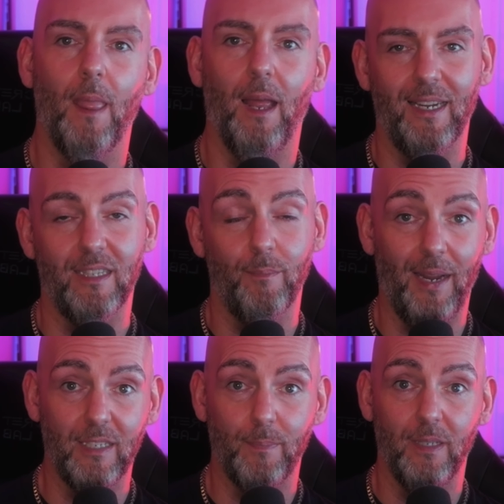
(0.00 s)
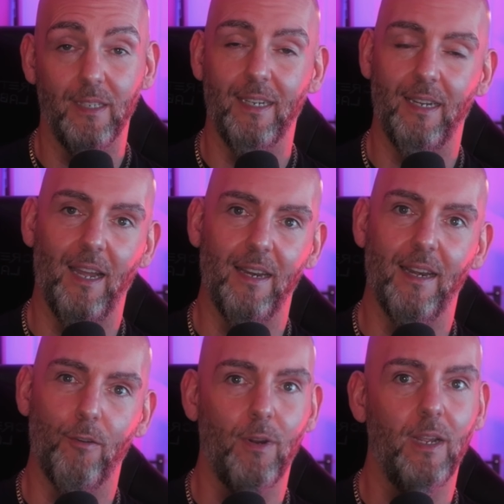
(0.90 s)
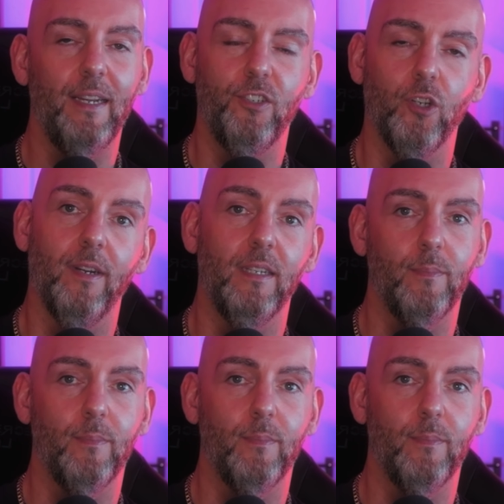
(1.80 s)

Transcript: I liked the base building and I really enjoyed